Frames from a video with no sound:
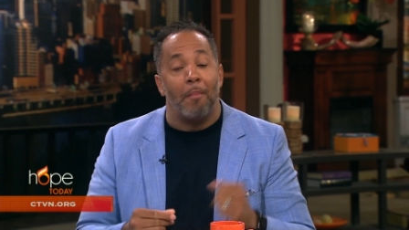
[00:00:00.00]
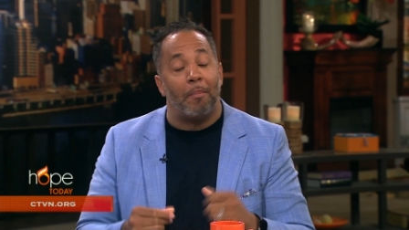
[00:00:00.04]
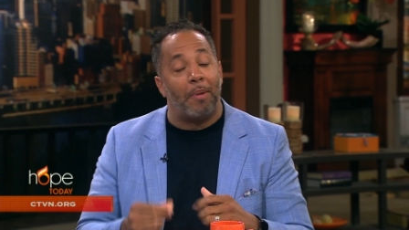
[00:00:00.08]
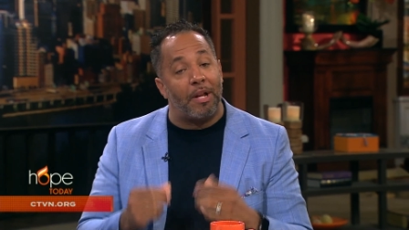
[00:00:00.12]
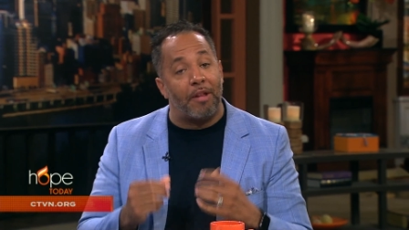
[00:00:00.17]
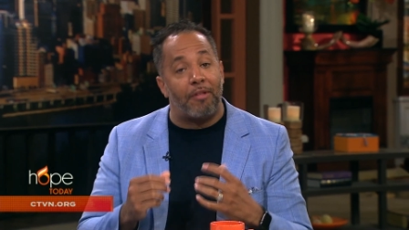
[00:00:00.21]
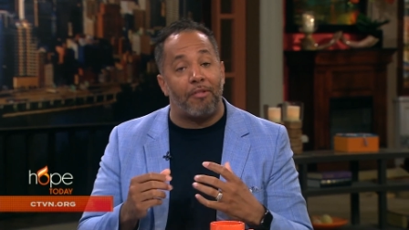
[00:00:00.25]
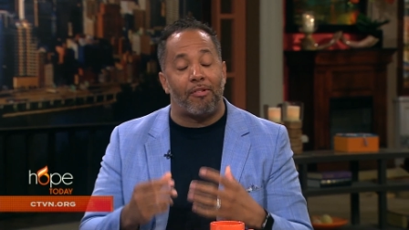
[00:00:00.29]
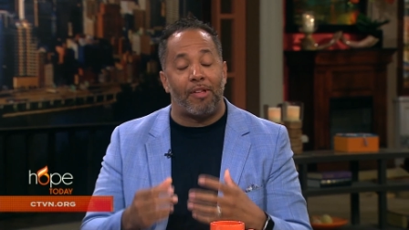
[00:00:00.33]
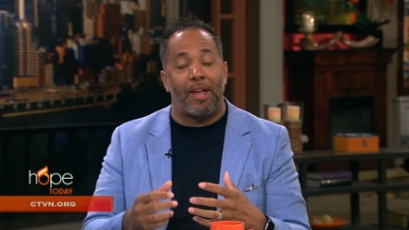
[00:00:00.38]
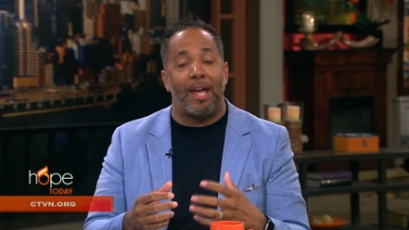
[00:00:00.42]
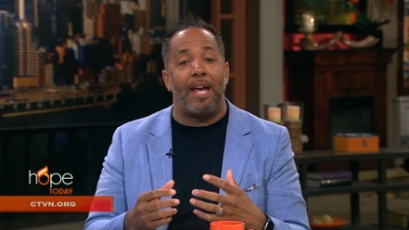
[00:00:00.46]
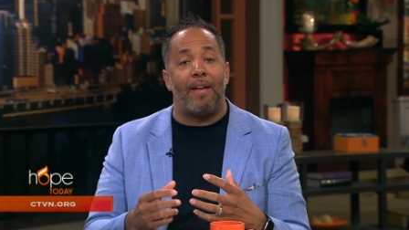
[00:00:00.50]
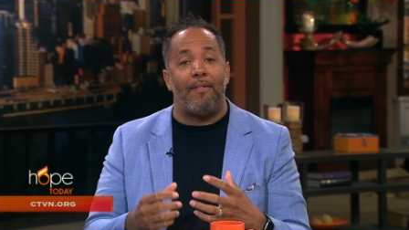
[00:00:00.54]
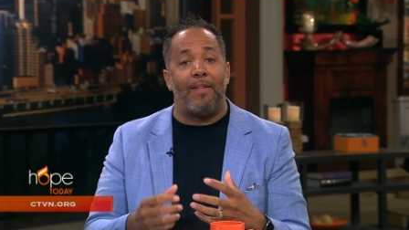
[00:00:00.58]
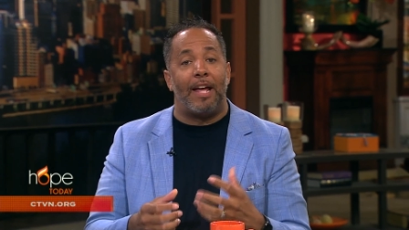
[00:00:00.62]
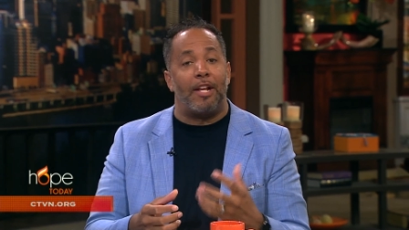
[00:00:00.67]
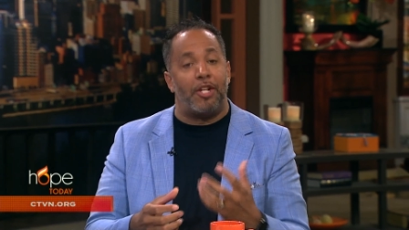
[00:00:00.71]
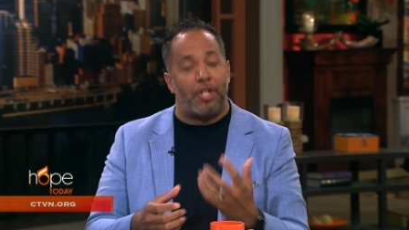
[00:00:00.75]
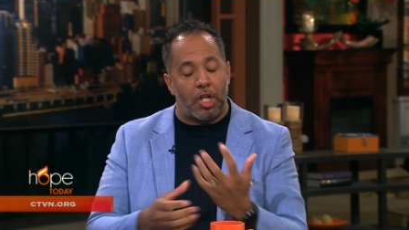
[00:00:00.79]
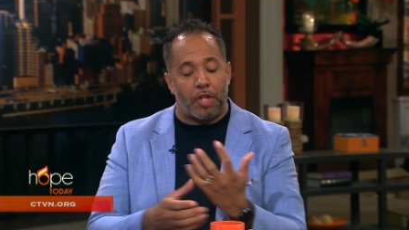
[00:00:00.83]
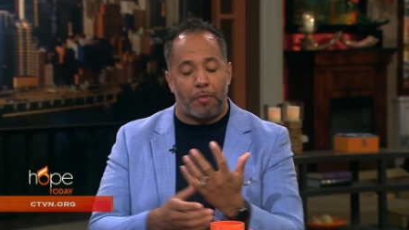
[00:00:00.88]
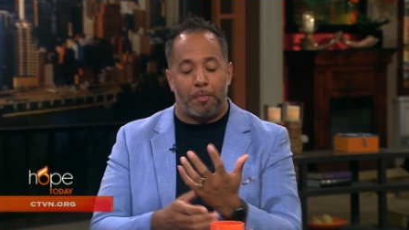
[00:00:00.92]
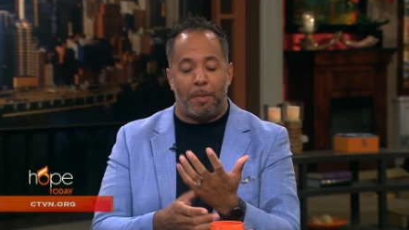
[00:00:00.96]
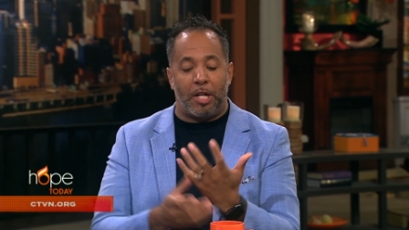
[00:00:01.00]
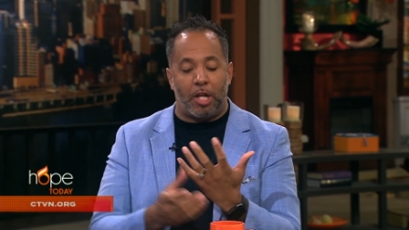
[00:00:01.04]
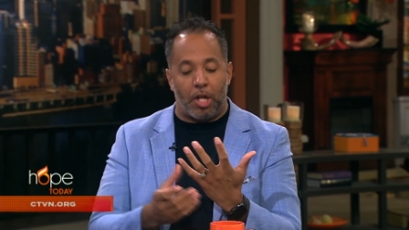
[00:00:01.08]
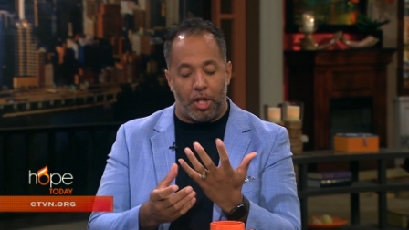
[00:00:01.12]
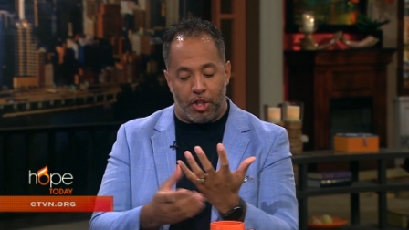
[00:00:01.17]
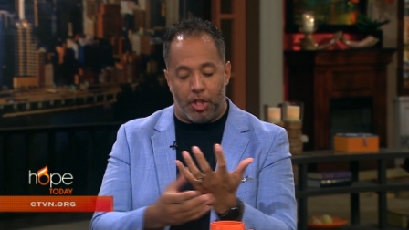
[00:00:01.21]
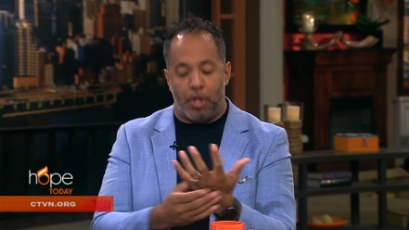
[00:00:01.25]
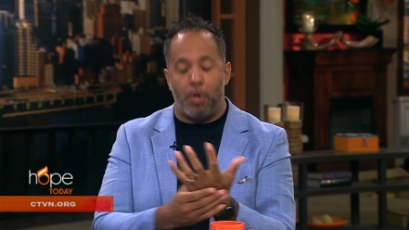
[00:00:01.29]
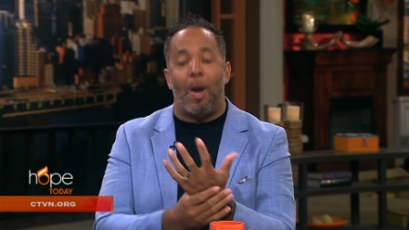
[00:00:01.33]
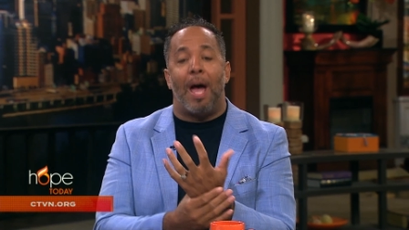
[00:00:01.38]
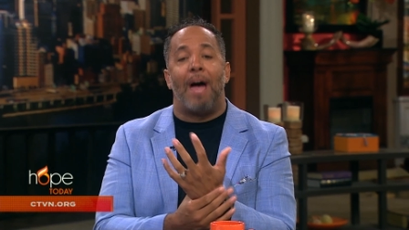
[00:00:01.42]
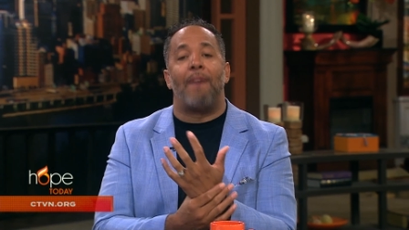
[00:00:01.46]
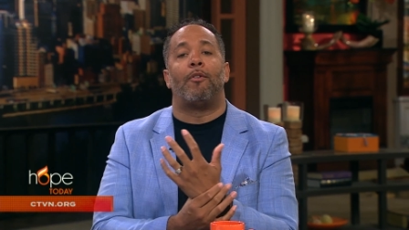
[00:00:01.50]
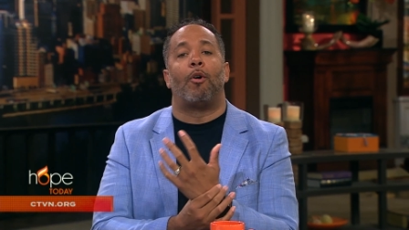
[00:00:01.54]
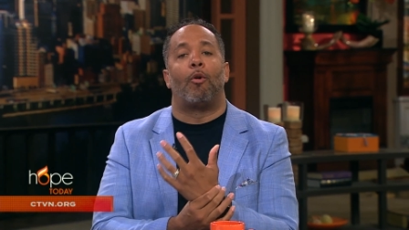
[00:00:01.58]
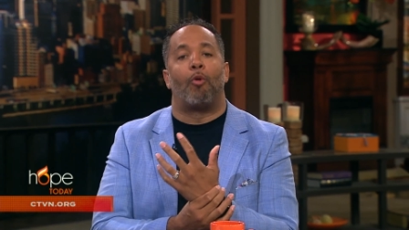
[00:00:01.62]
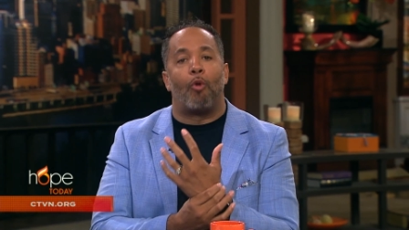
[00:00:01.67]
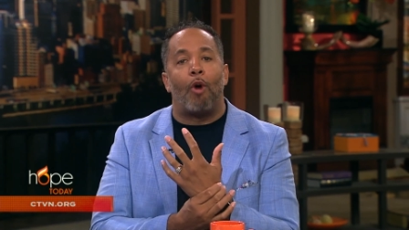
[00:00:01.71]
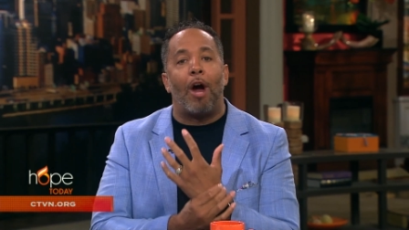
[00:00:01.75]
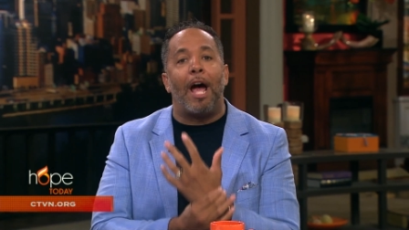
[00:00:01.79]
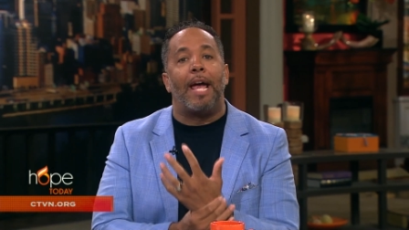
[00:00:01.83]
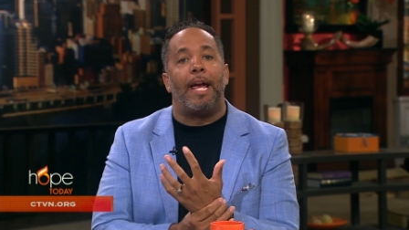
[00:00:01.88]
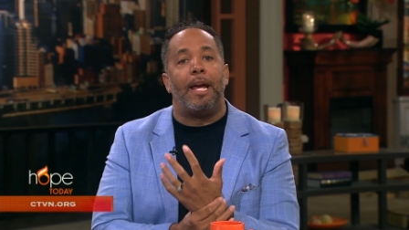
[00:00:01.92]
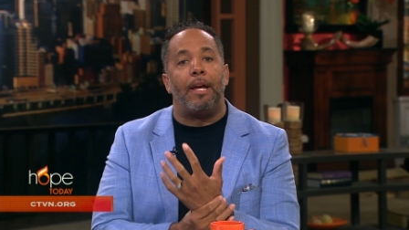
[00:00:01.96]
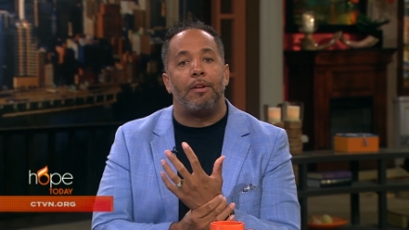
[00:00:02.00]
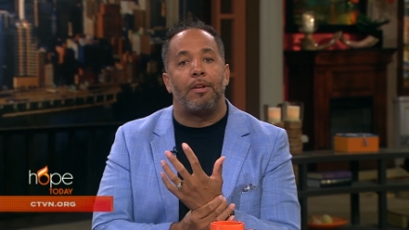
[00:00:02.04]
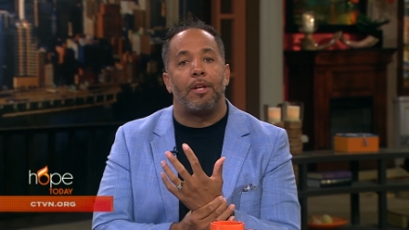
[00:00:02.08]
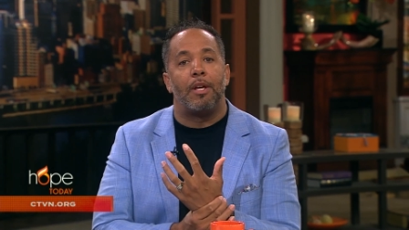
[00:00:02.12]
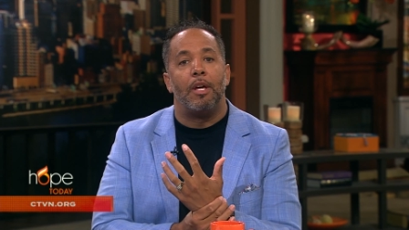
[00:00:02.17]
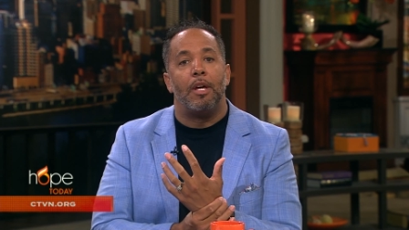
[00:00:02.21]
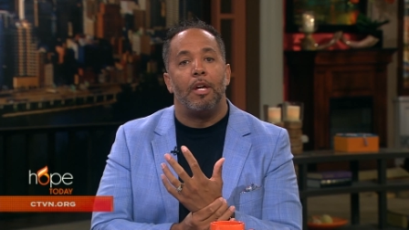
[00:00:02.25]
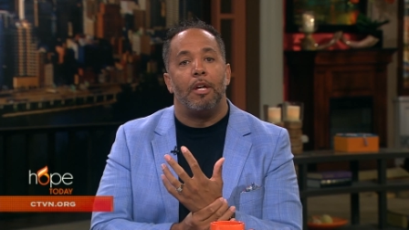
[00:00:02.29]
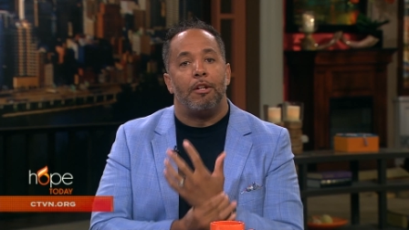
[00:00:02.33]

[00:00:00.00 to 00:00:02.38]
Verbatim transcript: but it's saying that just because you have a right